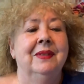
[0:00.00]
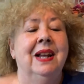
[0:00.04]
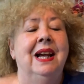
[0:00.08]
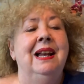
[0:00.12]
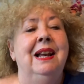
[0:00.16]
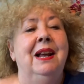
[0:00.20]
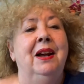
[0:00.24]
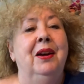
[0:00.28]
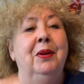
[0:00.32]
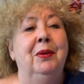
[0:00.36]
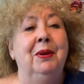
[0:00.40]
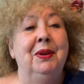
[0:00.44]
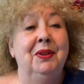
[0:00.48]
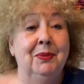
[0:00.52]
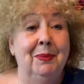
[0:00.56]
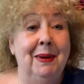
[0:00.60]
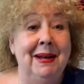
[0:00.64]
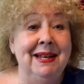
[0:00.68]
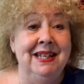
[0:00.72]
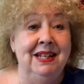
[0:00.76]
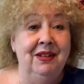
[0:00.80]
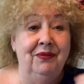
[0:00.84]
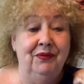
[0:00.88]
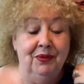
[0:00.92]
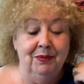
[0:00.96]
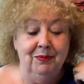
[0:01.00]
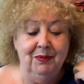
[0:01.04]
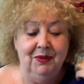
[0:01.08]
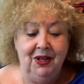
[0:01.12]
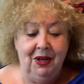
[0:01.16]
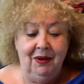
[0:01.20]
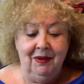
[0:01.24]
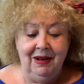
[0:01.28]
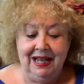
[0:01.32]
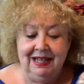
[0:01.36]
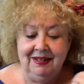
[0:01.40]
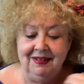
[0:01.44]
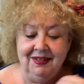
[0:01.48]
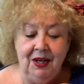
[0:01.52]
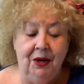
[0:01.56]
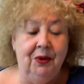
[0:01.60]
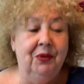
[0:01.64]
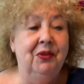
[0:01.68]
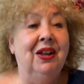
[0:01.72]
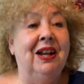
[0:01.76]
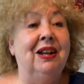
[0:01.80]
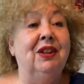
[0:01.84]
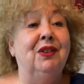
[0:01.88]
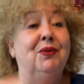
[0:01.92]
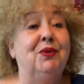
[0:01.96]
Hello, it's Wendy from So Let's Sew.
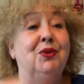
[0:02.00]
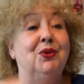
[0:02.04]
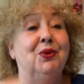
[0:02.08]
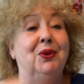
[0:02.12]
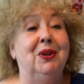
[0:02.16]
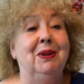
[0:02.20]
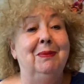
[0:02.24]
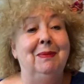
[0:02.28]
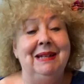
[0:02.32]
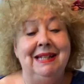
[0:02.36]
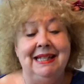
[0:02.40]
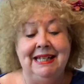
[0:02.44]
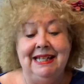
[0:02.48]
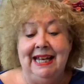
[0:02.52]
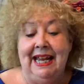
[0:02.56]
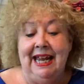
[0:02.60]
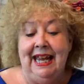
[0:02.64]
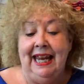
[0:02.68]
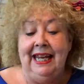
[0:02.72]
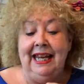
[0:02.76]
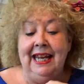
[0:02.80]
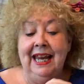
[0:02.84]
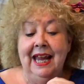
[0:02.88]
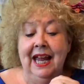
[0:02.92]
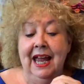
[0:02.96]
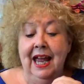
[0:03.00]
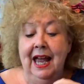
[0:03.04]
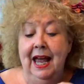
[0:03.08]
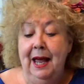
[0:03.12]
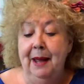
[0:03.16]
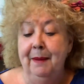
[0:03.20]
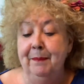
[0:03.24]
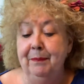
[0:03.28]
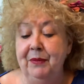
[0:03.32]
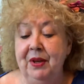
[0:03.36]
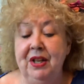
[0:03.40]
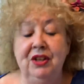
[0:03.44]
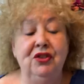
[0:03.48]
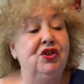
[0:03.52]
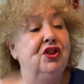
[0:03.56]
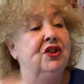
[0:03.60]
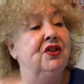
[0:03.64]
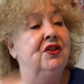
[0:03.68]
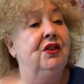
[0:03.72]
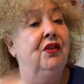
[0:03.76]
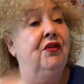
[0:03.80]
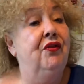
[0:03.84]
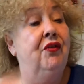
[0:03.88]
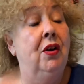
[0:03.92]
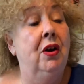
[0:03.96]
Thanks for joining me today. It's just
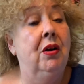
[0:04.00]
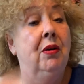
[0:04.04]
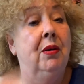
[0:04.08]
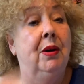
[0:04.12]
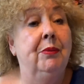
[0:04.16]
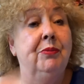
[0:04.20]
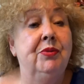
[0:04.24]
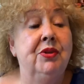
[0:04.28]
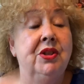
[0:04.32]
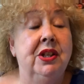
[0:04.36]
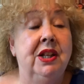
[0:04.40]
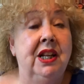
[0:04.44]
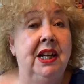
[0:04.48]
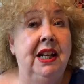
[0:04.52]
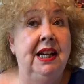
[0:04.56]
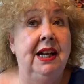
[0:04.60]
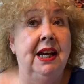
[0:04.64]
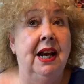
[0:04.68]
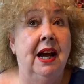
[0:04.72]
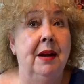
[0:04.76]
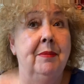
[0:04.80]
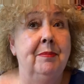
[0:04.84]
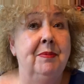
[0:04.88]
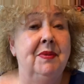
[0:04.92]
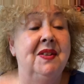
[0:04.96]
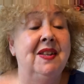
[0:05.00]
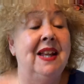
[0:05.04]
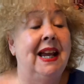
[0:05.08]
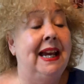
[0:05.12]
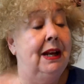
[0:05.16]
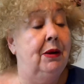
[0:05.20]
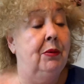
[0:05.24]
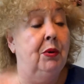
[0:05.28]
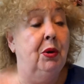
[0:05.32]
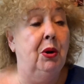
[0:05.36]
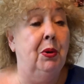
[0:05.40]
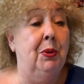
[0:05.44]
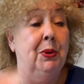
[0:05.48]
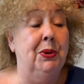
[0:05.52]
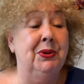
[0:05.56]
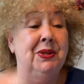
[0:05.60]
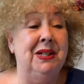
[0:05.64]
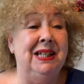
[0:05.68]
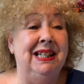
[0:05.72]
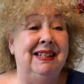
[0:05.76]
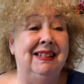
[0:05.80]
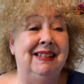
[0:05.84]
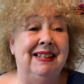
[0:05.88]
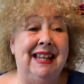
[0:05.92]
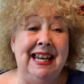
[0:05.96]
a follow-up to the Say It with
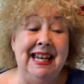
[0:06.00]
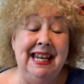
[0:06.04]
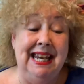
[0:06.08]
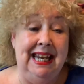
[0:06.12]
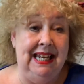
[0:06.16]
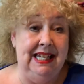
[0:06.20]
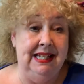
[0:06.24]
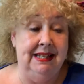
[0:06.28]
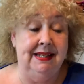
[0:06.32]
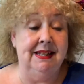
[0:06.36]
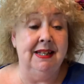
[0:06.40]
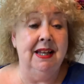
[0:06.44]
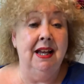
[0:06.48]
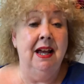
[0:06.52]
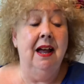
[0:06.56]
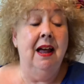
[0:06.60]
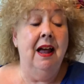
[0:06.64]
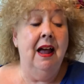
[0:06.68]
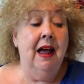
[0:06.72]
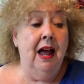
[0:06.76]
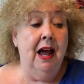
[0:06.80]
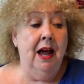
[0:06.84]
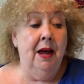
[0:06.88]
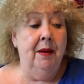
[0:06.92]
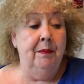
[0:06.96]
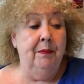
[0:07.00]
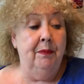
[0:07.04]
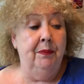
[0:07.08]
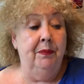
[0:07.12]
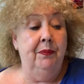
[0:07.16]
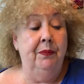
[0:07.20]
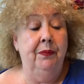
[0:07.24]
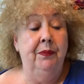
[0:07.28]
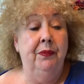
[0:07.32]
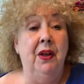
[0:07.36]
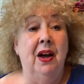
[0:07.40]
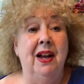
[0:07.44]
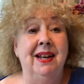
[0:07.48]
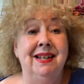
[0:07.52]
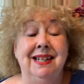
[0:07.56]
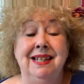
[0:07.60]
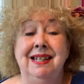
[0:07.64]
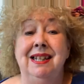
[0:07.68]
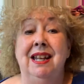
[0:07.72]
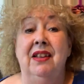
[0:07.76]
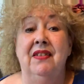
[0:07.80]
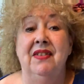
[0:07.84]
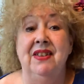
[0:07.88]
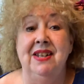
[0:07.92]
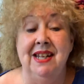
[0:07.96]
Quilted Skinnies that I did
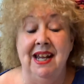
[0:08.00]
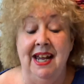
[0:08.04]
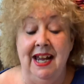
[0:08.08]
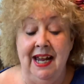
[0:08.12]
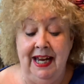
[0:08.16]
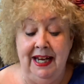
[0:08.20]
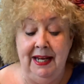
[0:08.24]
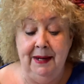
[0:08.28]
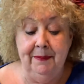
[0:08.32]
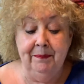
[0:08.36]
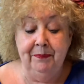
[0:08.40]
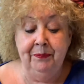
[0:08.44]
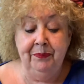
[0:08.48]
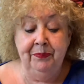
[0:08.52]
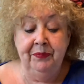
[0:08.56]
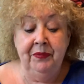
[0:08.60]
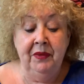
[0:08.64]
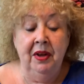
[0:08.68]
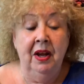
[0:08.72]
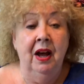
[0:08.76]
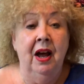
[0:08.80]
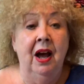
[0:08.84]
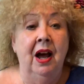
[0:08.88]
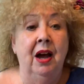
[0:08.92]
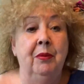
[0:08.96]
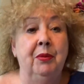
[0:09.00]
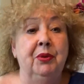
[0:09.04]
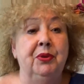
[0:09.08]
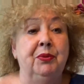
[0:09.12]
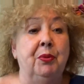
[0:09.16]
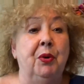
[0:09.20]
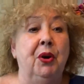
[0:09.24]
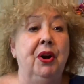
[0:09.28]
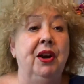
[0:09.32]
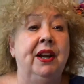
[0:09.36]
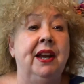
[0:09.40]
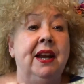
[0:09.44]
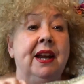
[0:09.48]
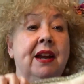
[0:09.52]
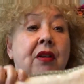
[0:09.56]
the other day. I was working